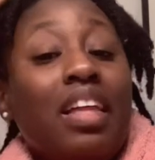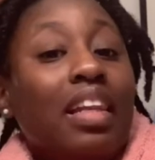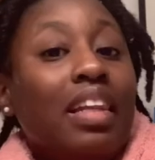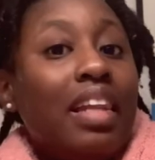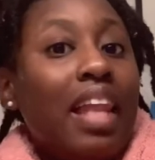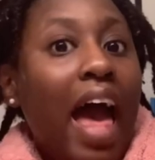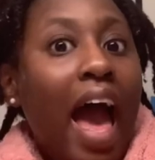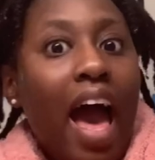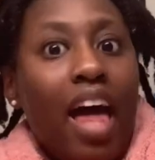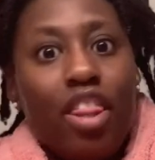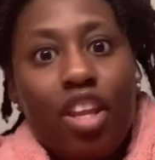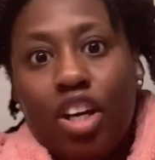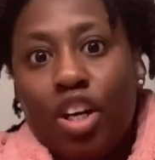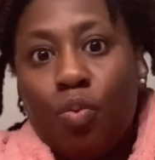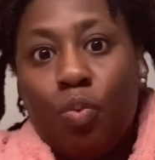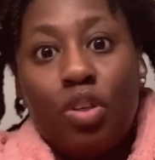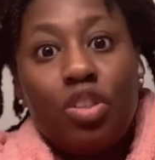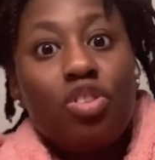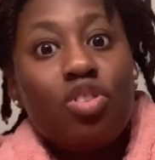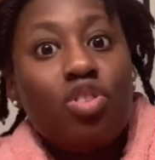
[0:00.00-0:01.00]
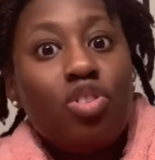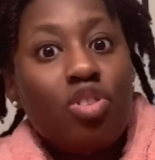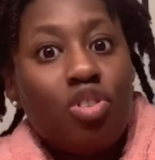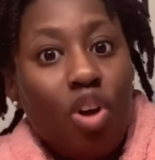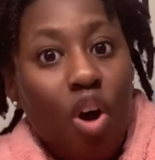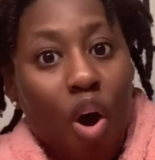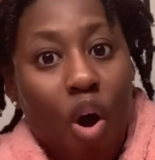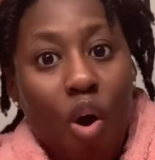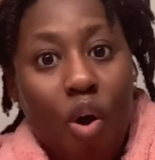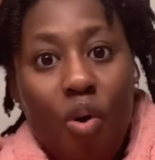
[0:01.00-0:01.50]
lather was
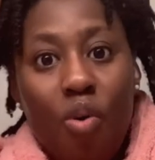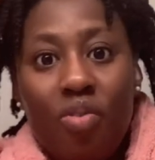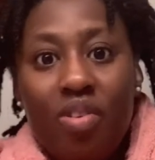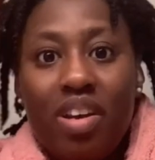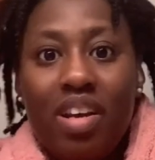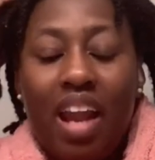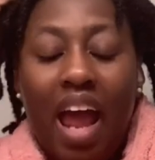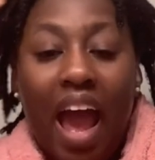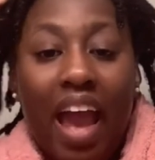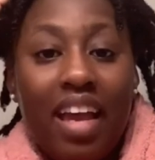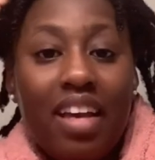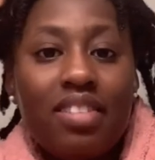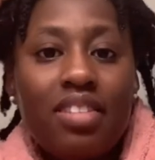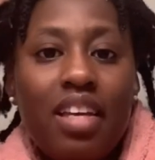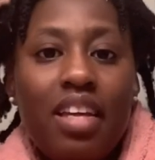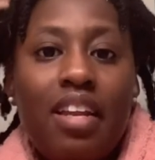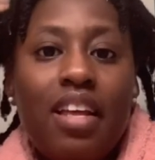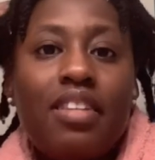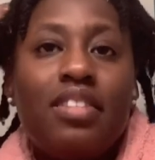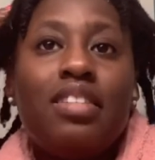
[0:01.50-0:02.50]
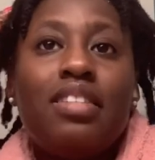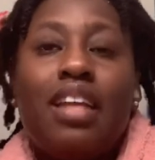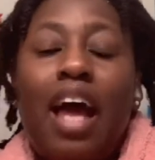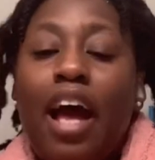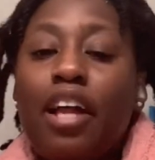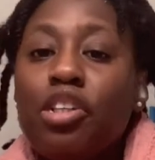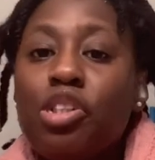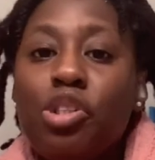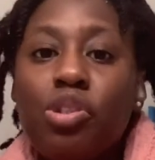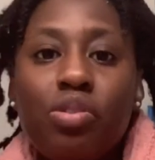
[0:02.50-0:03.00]
so nice, and it's
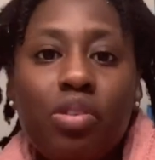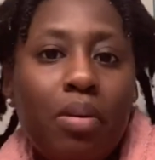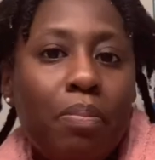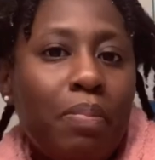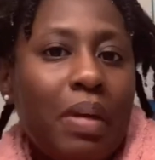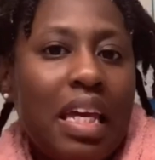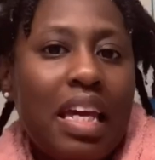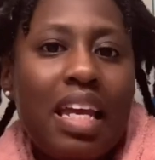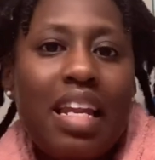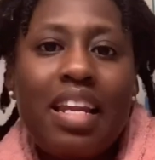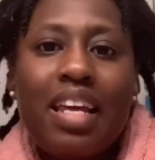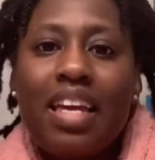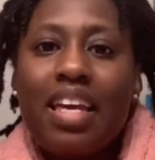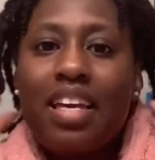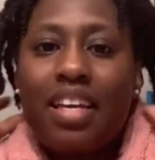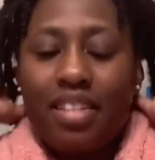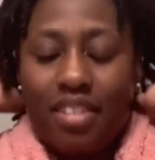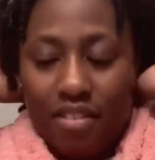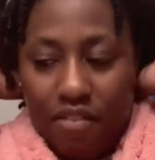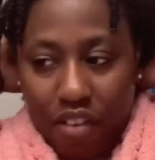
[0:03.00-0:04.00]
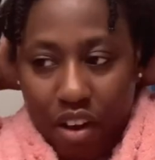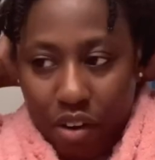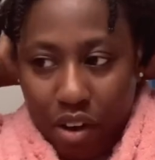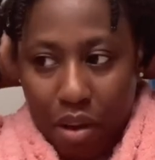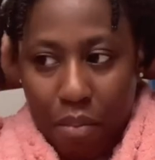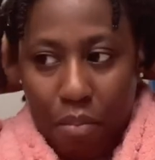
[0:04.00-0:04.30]
not stripping, it's very